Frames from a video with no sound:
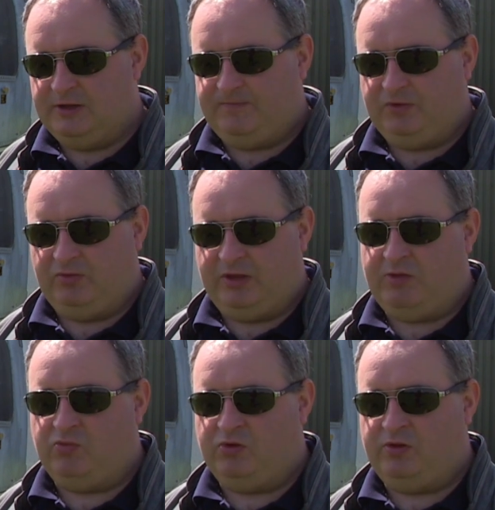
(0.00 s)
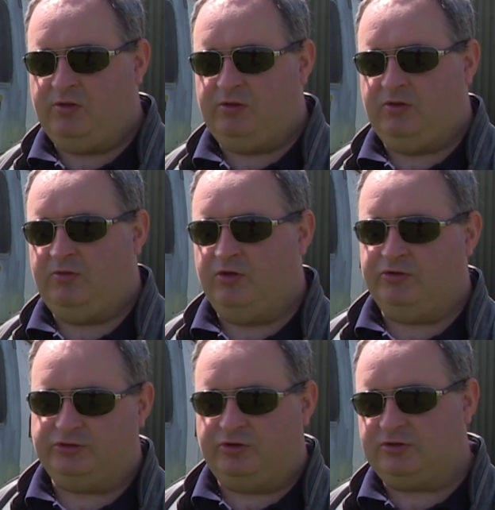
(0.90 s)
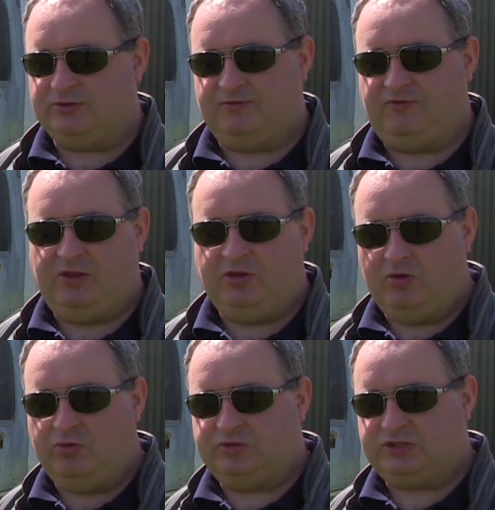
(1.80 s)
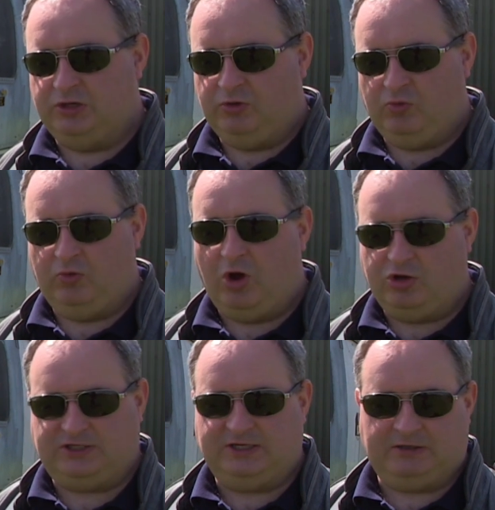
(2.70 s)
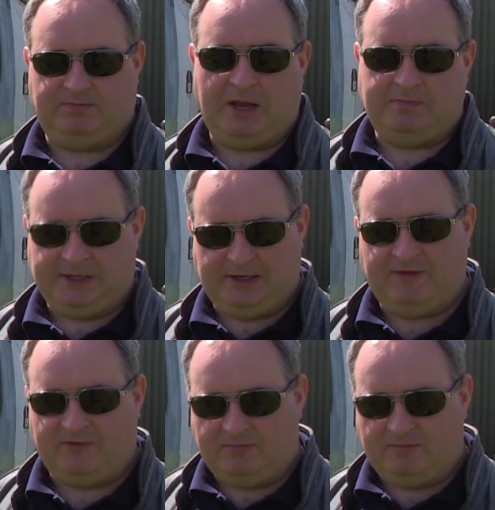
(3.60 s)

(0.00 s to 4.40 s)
you know, they were the you know the underdog because they're flying the old, slow, outdated biplane. Even